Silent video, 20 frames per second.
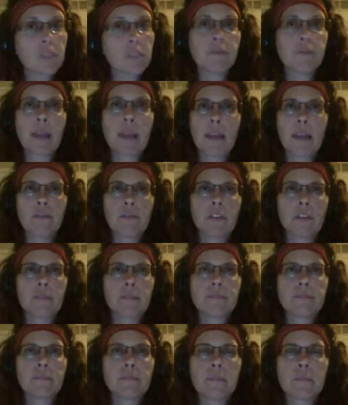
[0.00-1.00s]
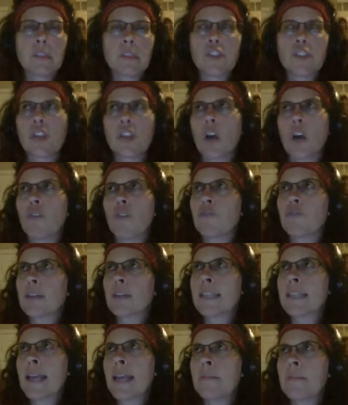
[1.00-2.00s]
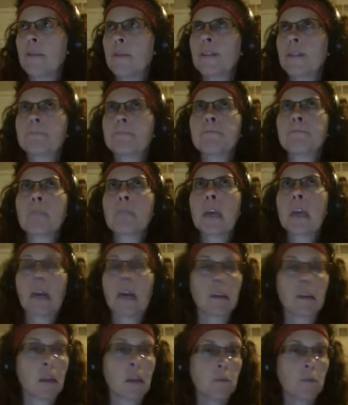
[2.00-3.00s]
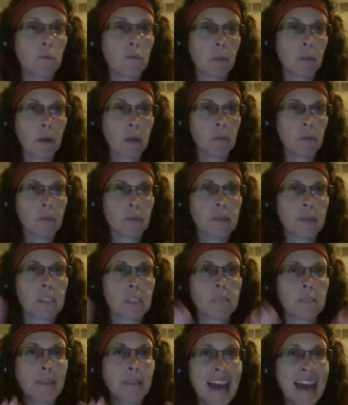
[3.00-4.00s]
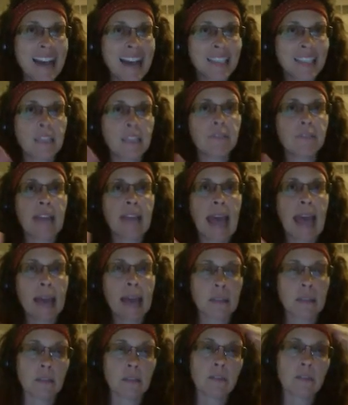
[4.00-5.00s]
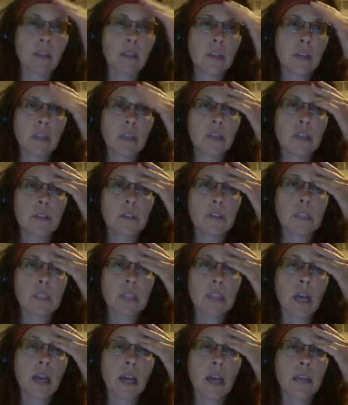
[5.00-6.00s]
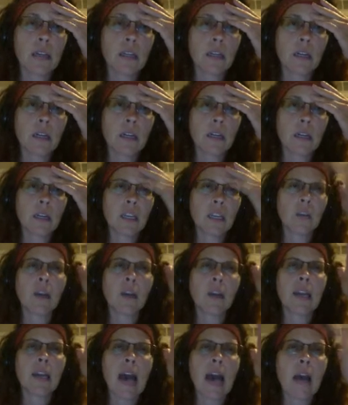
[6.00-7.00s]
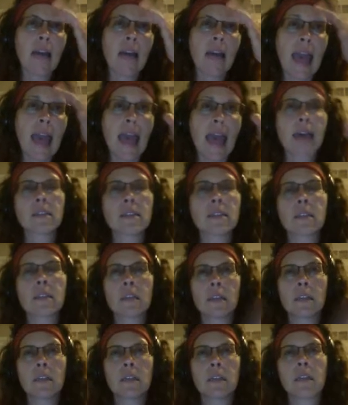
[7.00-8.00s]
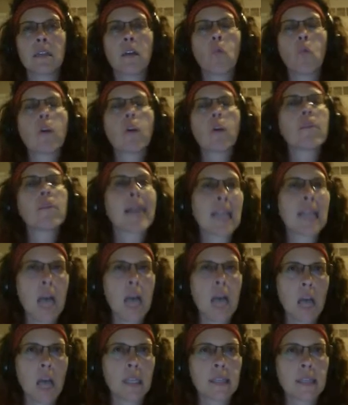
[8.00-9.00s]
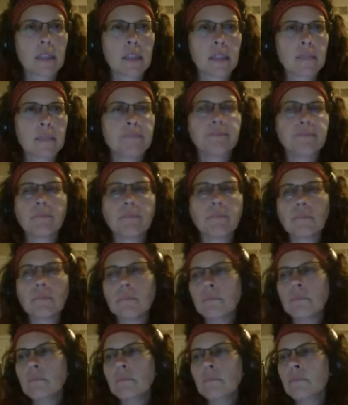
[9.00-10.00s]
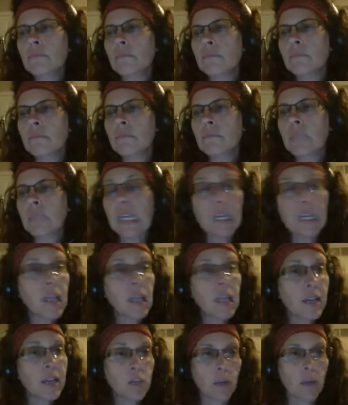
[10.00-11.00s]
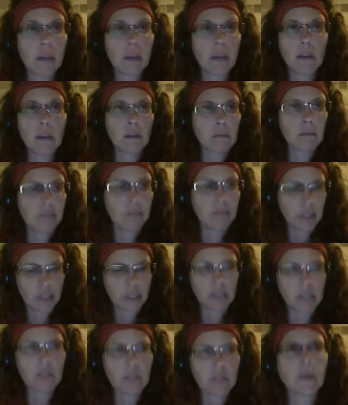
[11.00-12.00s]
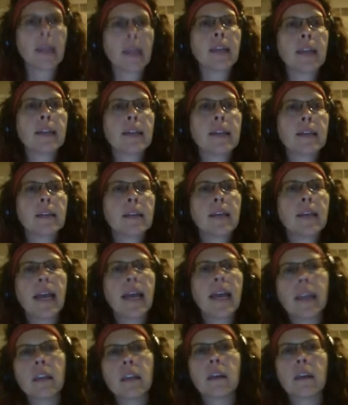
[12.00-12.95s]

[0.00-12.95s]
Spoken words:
behavior. So, for example, and again, remember, this is positive and active. You decide, you know what, I'll ask one of my colleagues in a nice way, very gentle way. Hey,